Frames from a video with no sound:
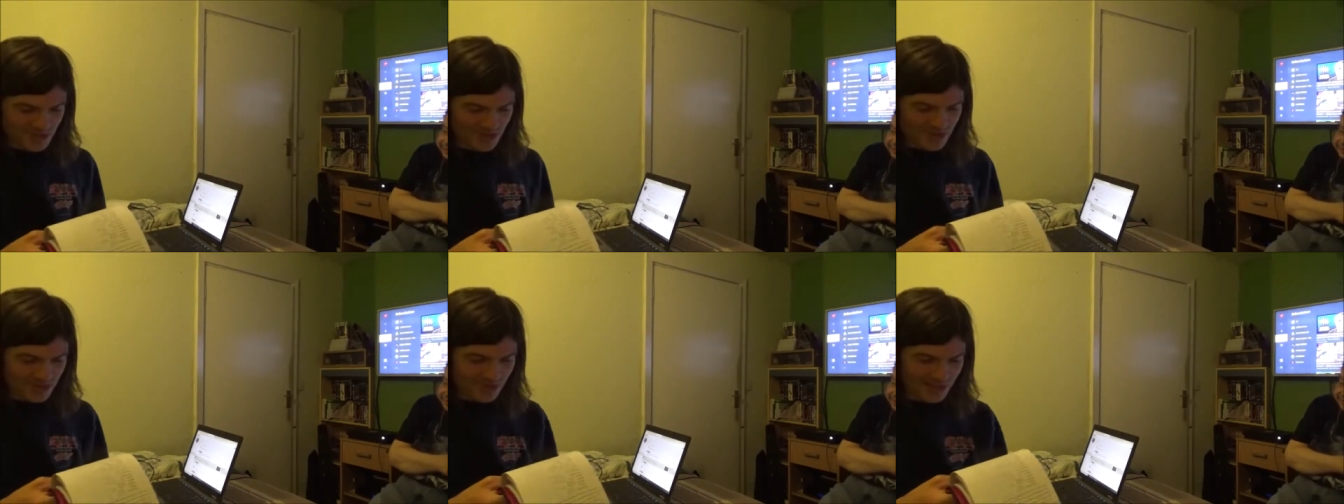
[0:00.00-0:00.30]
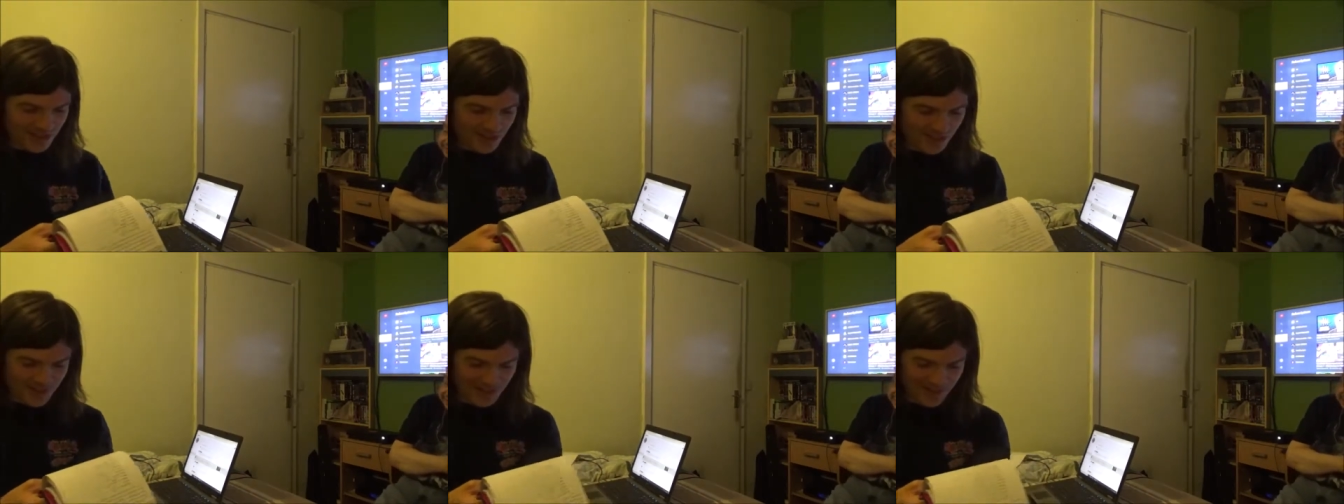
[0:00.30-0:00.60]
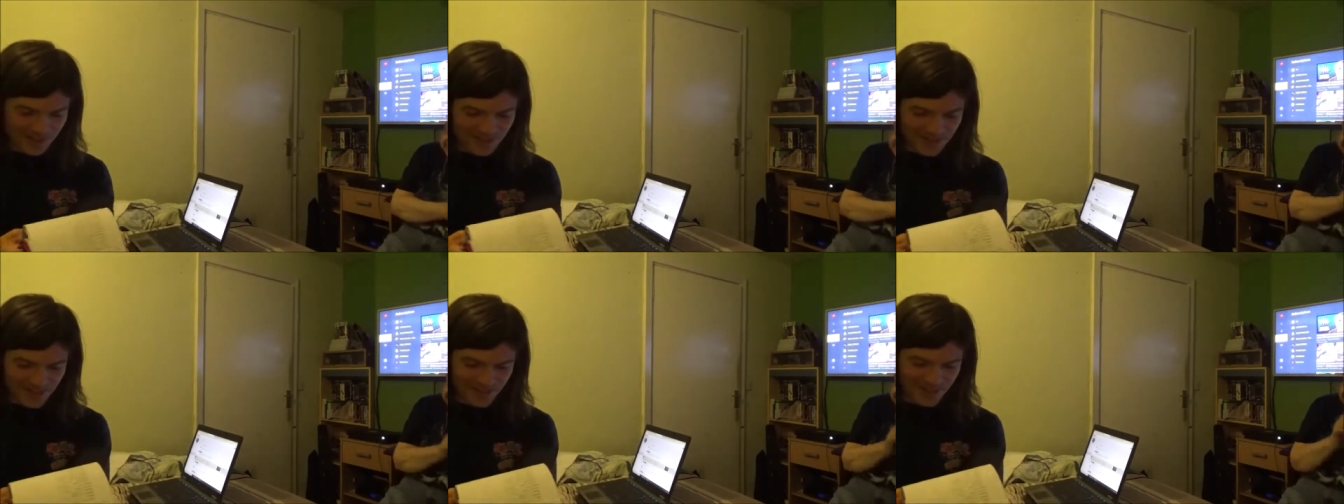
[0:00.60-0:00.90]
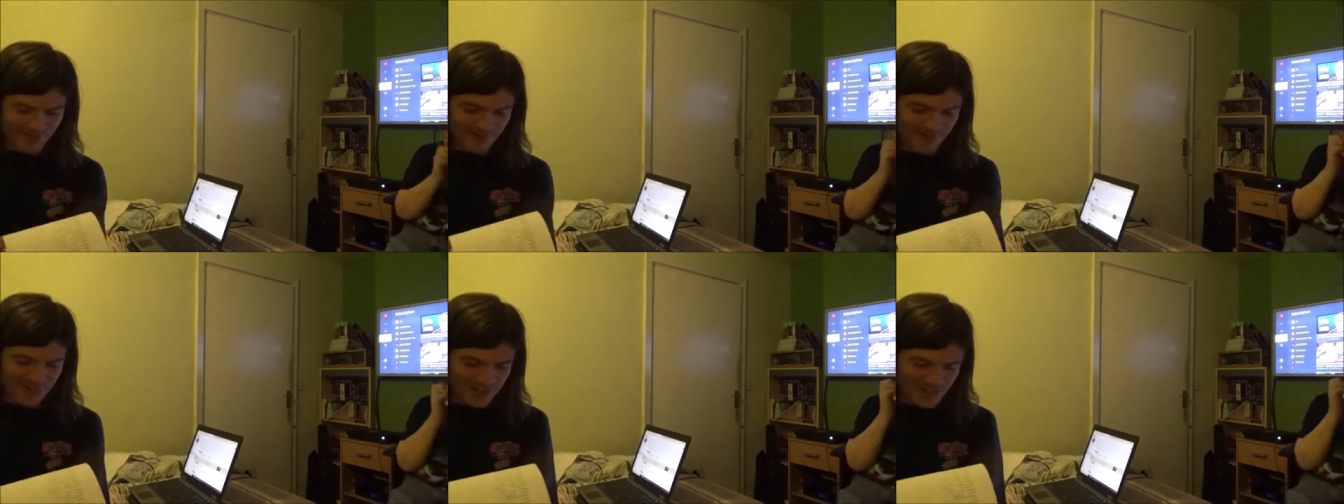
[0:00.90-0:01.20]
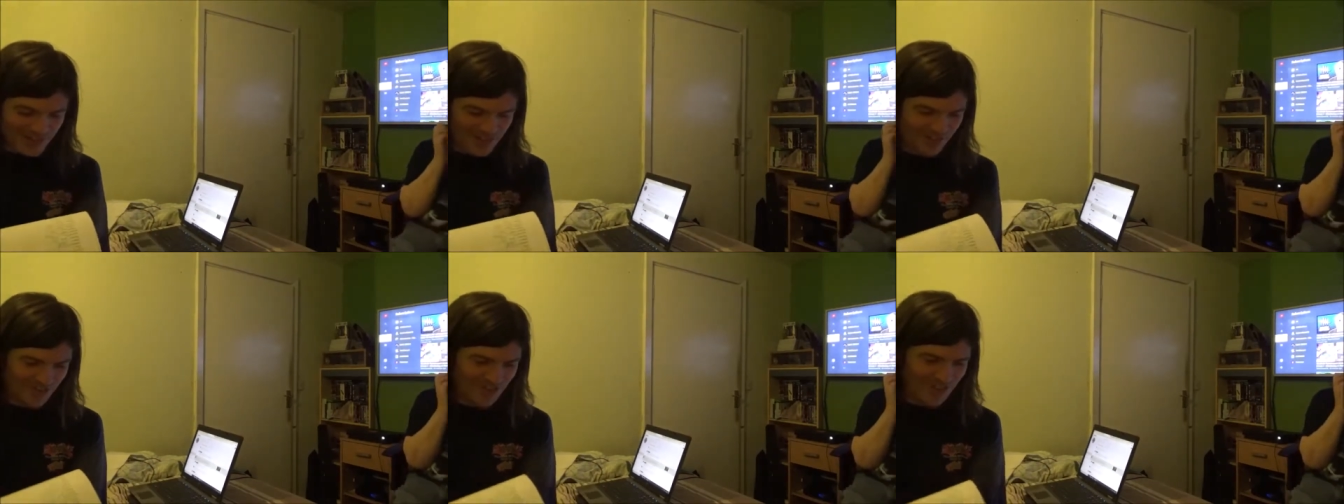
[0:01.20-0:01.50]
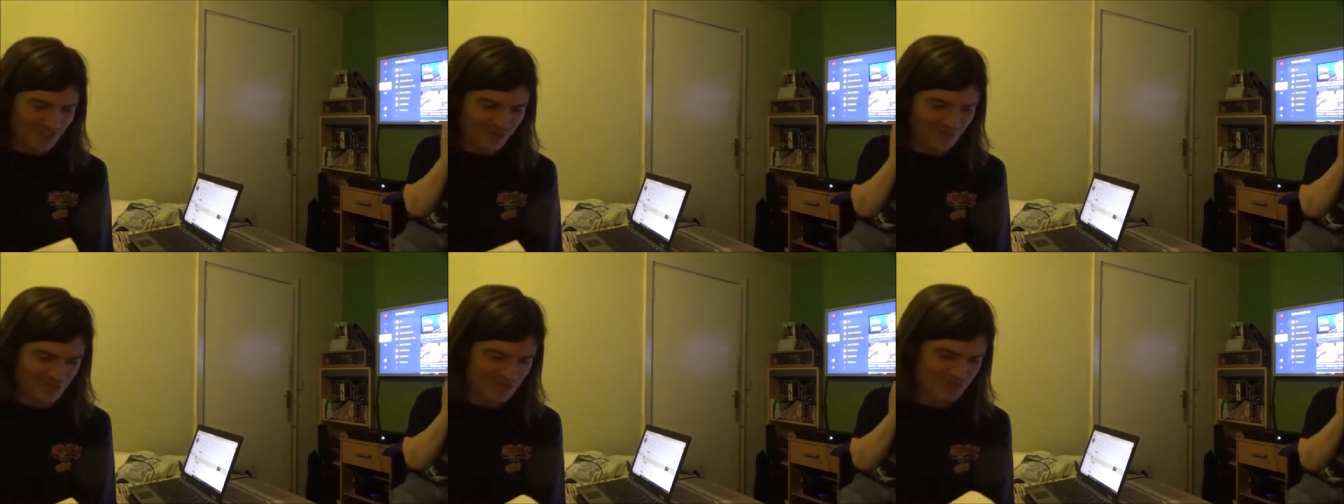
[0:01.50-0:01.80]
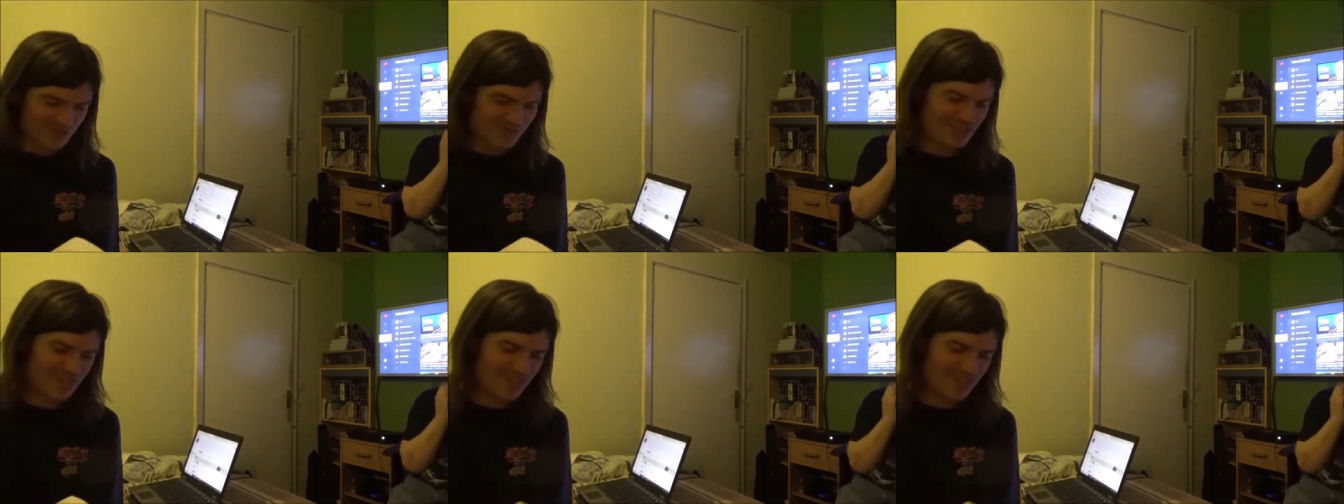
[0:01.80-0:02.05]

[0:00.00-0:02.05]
dark, the rest of it was